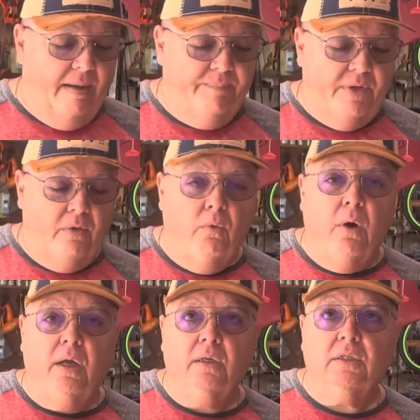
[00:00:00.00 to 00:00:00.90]
It
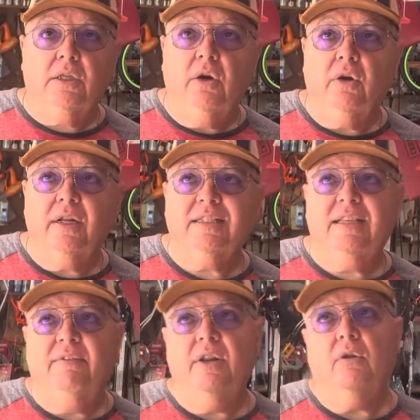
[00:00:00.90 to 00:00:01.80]
was
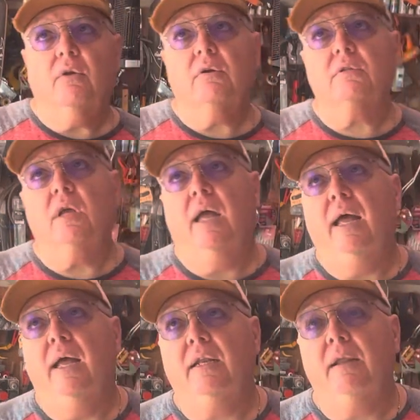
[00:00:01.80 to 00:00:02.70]
$370
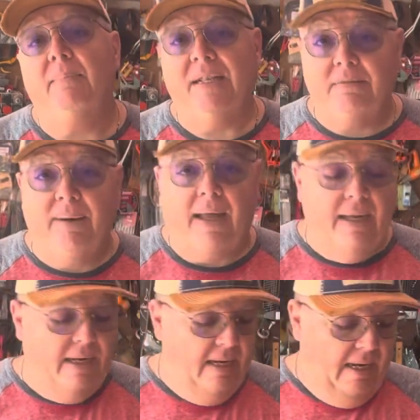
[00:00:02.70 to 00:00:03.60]
at Best Buy,